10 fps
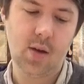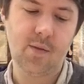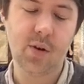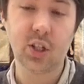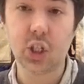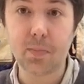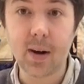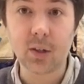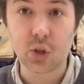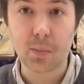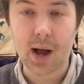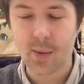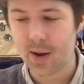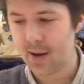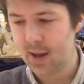for its spiritual
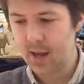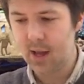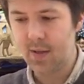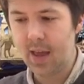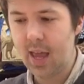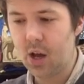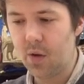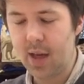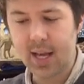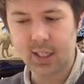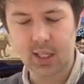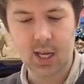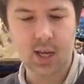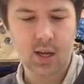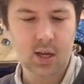power. And there you go, there's
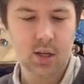the